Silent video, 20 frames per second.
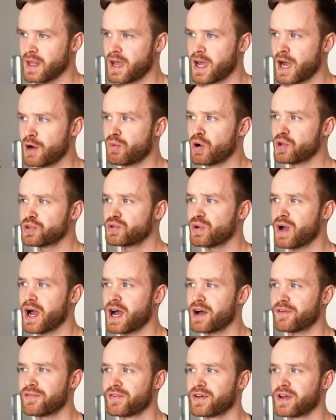I want to
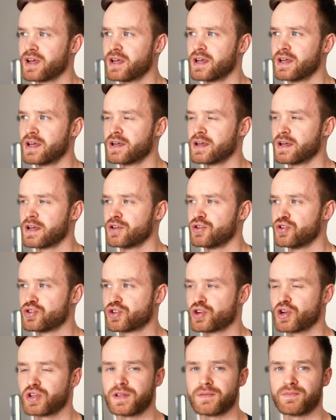have, you
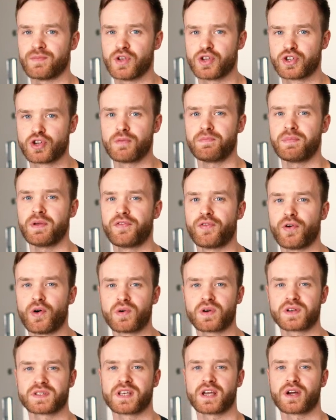should be
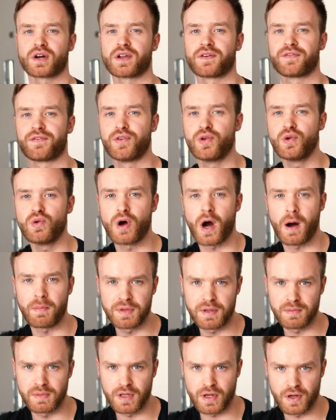focusing on a few
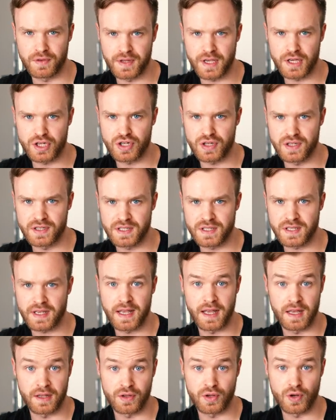optimal conditions
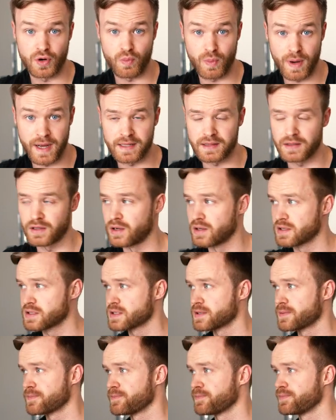in your weight loss.